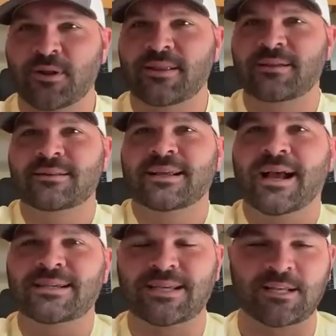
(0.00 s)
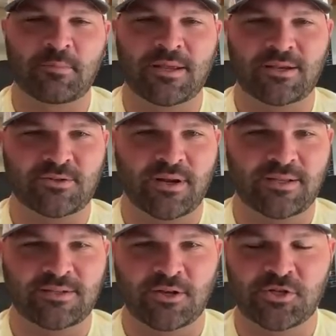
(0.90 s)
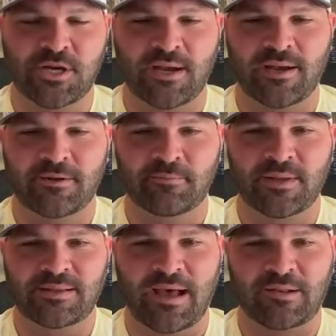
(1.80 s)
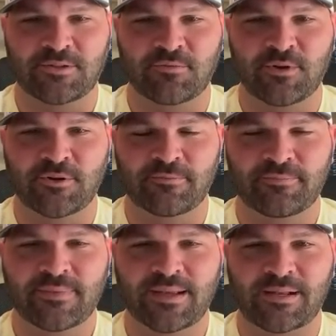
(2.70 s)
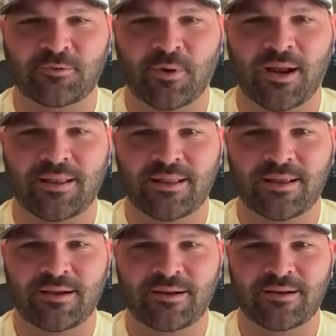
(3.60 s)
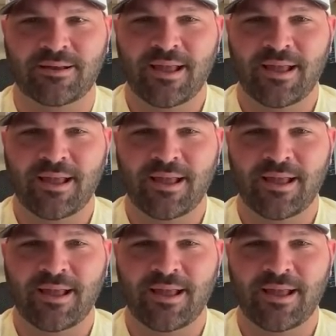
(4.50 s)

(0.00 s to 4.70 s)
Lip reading: of the guys I got to meet yesterday at Sunshine in Donaldsonville. Got to ride the,